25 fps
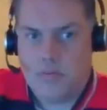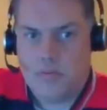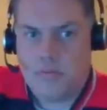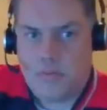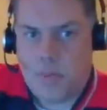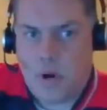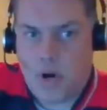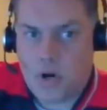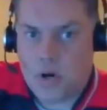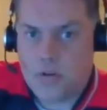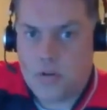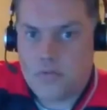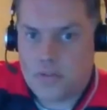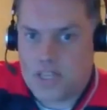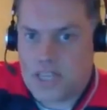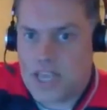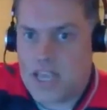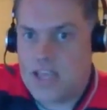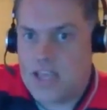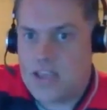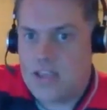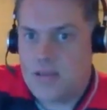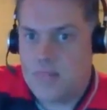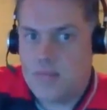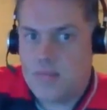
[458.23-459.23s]
part of the
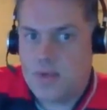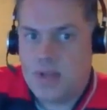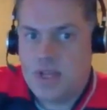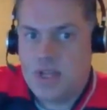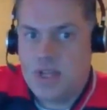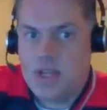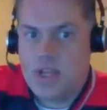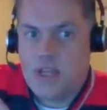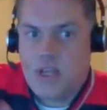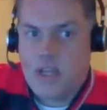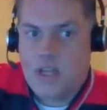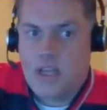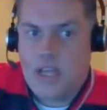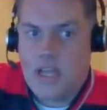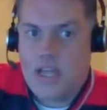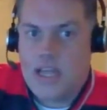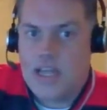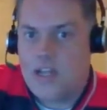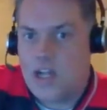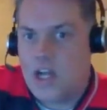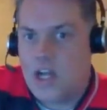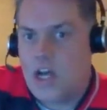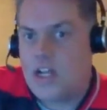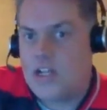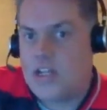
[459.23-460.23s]
game
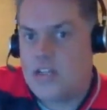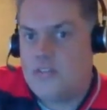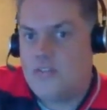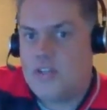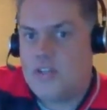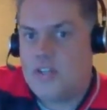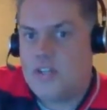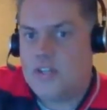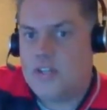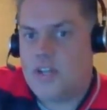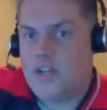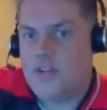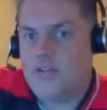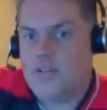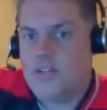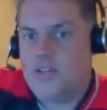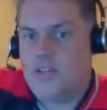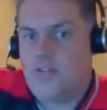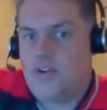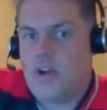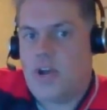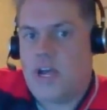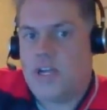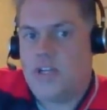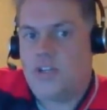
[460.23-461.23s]
and not even a healthy
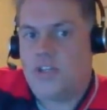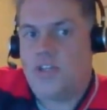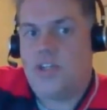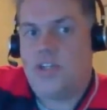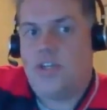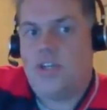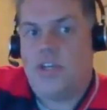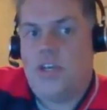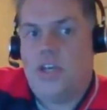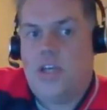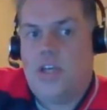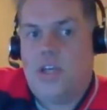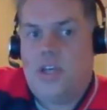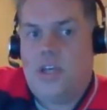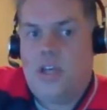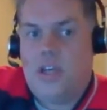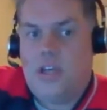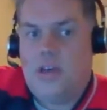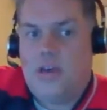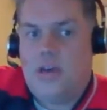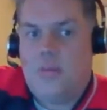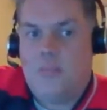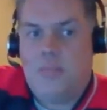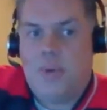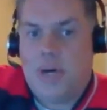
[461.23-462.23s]
scratch,
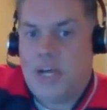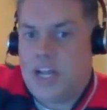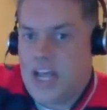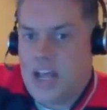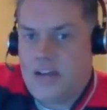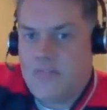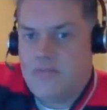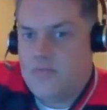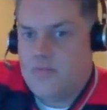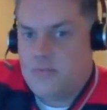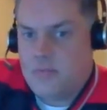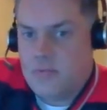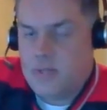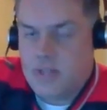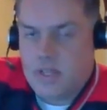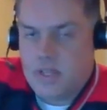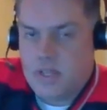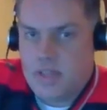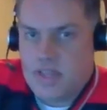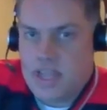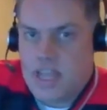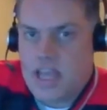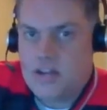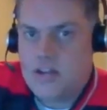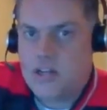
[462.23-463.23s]
but
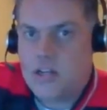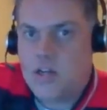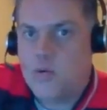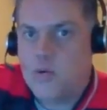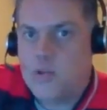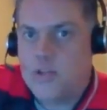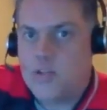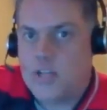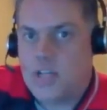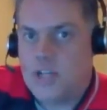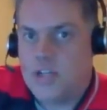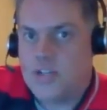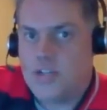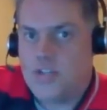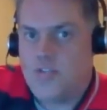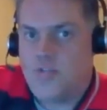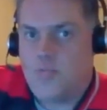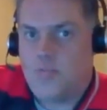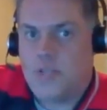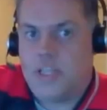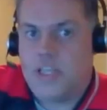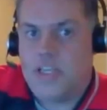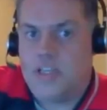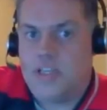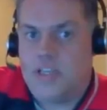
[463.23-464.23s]
they had no intention
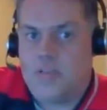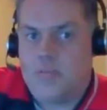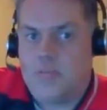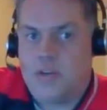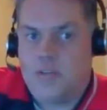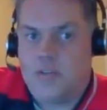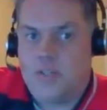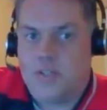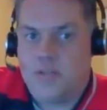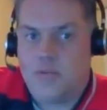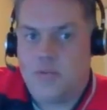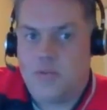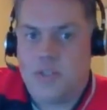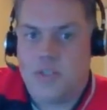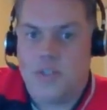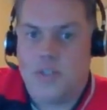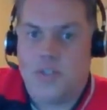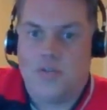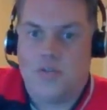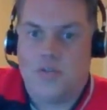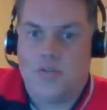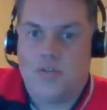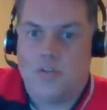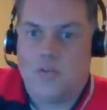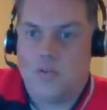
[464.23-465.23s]
of playing him because he was
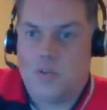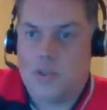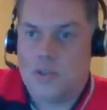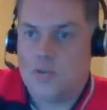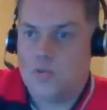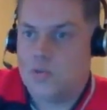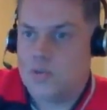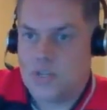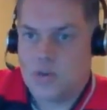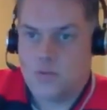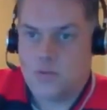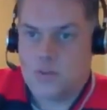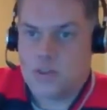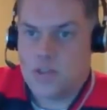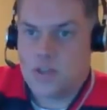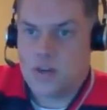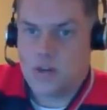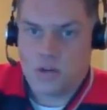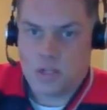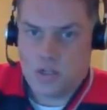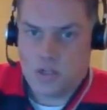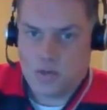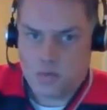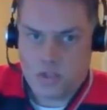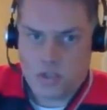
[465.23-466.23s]
injured. So he was out
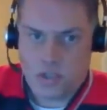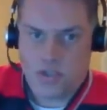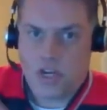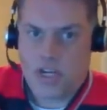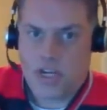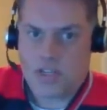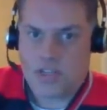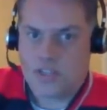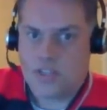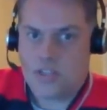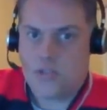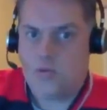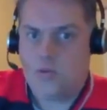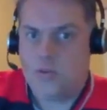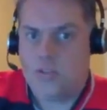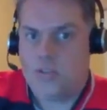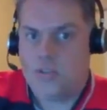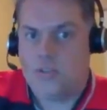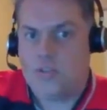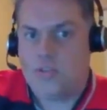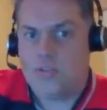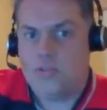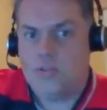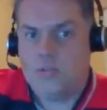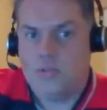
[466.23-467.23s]
there, he was dressed, he
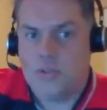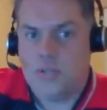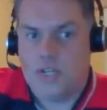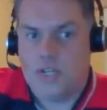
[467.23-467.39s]
was